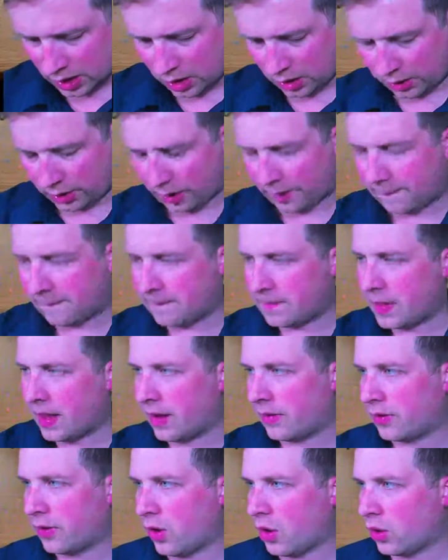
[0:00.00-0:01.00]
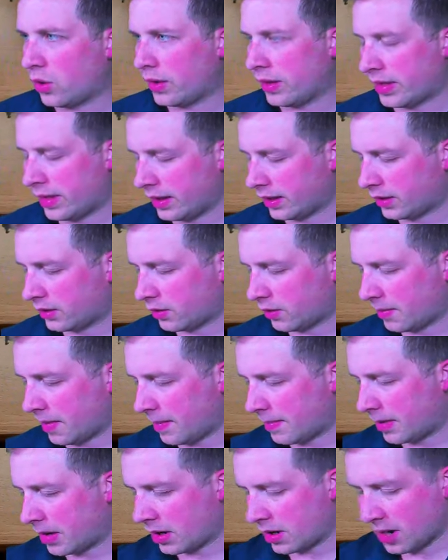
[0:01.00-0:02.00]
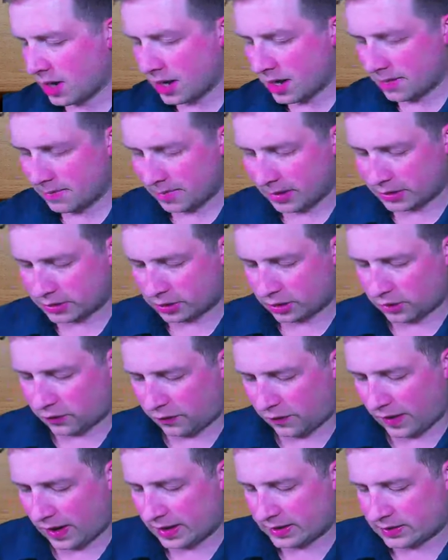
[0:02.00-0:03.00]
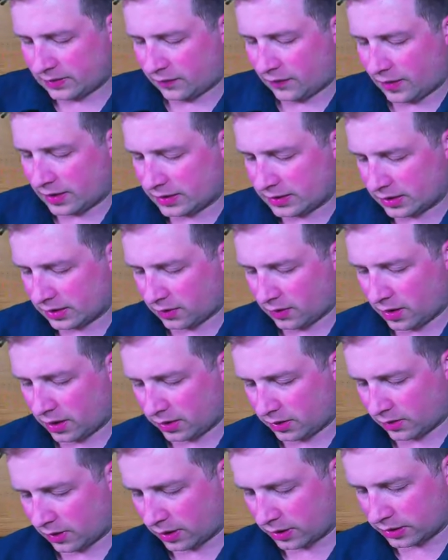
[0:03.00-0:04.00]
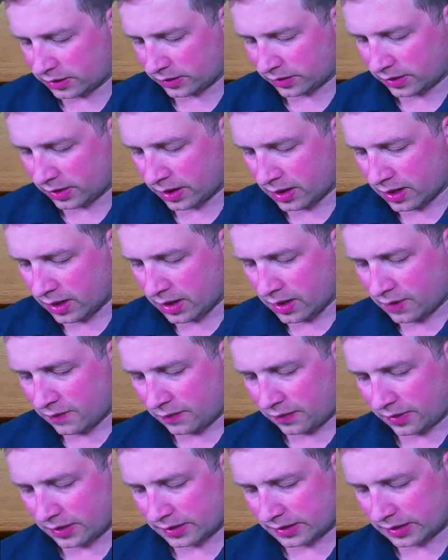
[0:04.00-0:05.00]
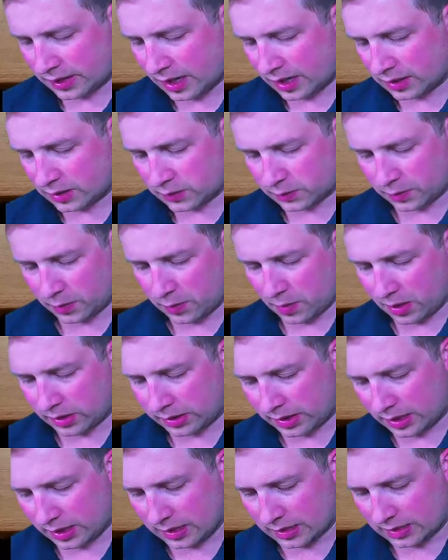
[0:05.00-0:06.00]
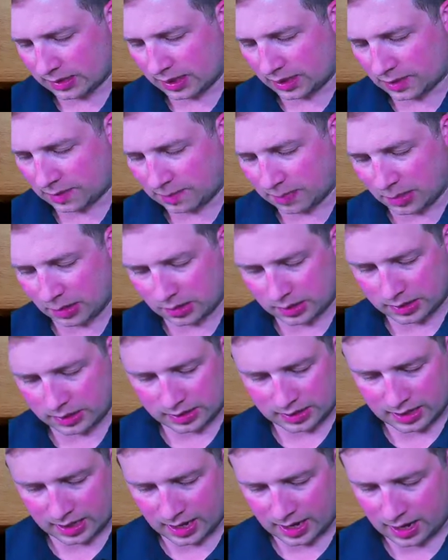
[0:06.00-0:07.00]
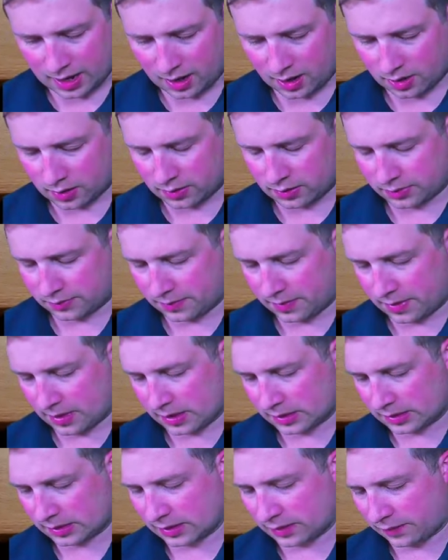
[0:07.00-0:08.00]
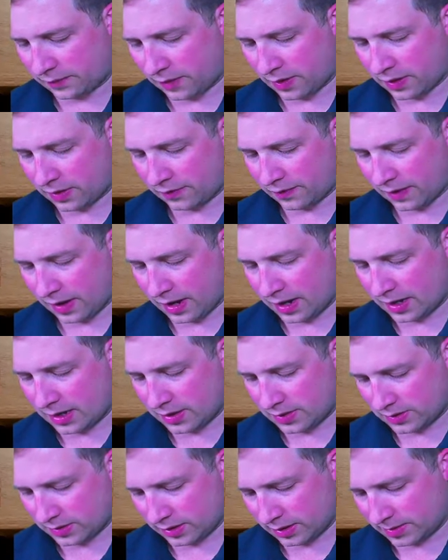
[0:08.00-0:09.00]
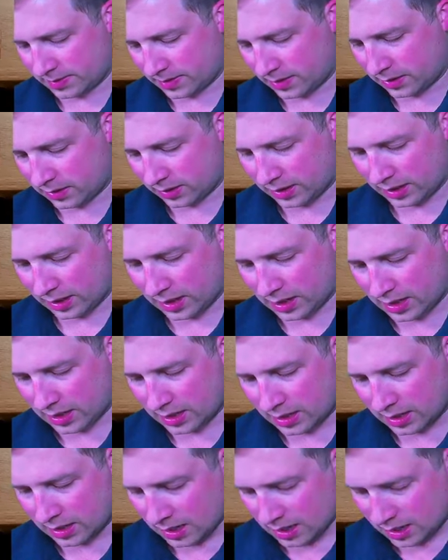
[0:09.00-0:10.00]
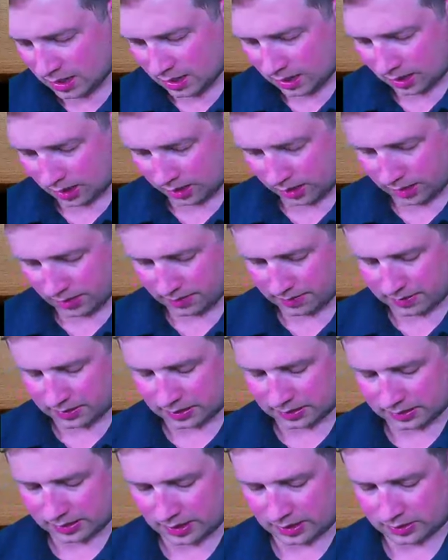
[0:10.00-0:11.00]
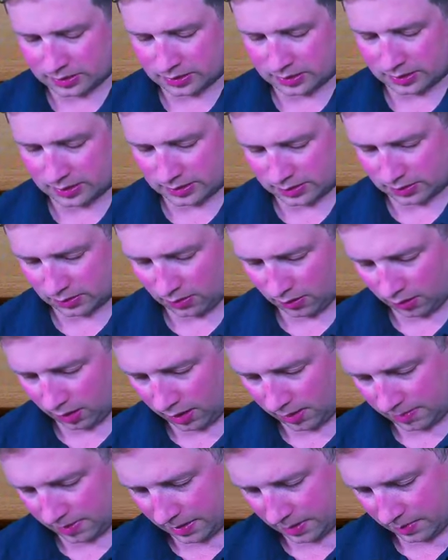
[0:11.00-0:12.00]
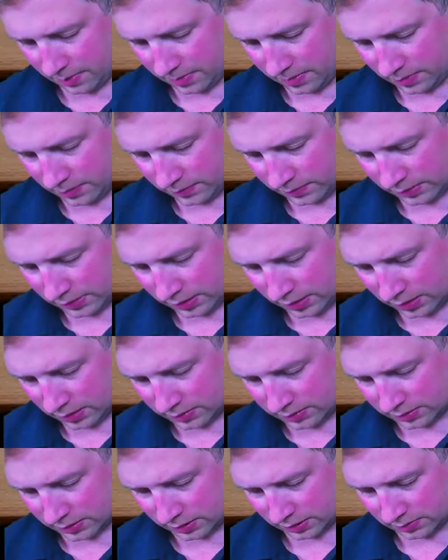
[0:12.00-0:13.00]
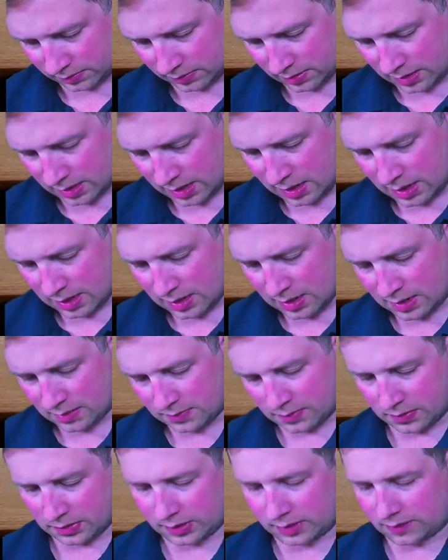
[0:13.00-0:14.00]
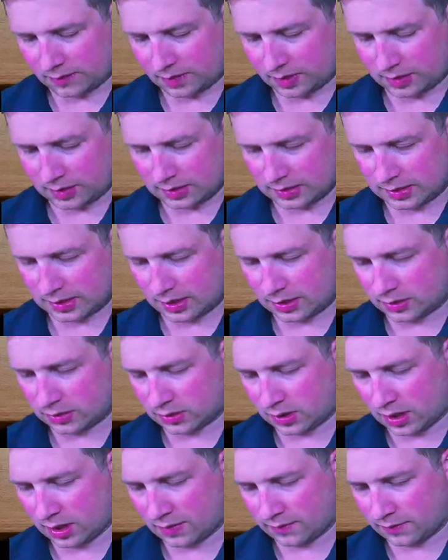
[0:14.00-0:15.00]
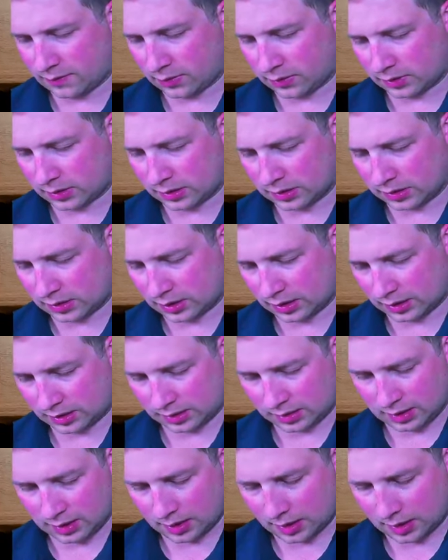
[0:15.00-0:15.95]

Okay, now the only thing to remember, make sure your fan is facing the right direction. For this case, we want the intake pulling the air. So for this is the front of the fan. You can tell by looking at it. Um, it doesn't actually describe how it moves here, so we'll leave on this danger high voltage thing.